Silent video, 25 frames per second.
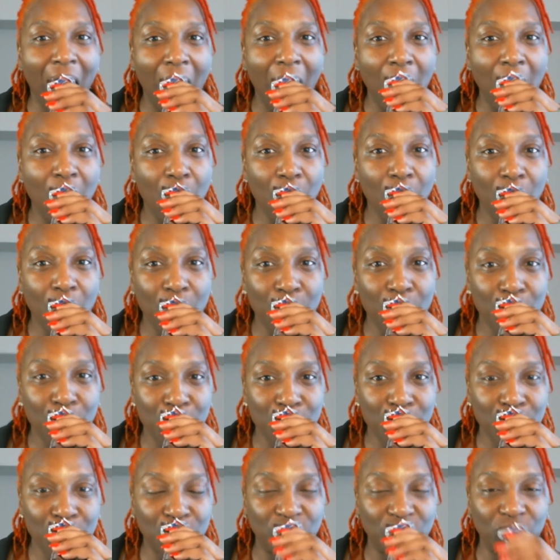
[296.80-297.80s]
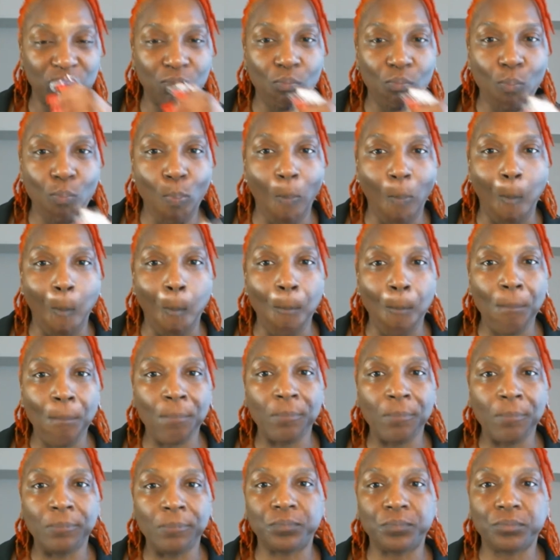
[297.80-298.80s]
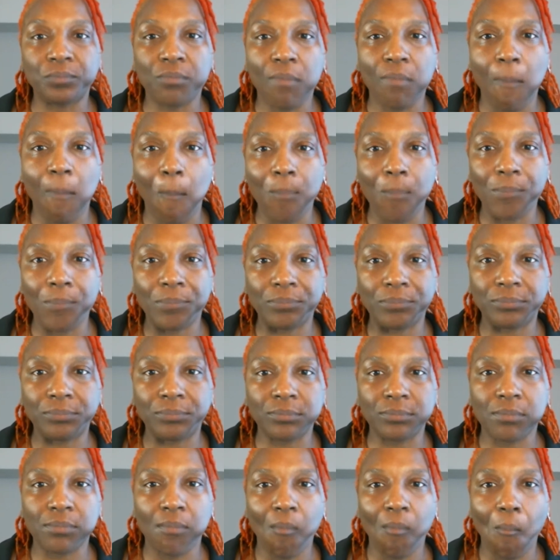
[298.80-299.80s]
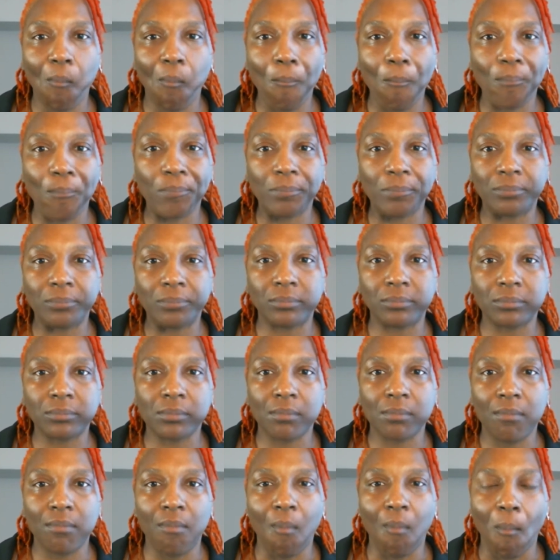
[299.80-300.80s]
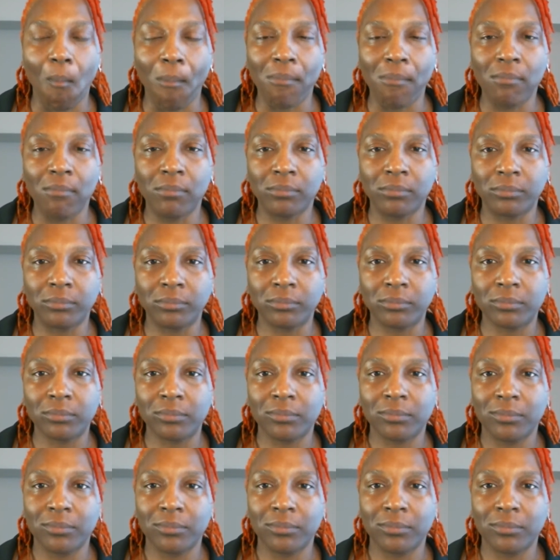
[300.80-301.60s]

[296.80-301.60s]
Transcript: [no speech]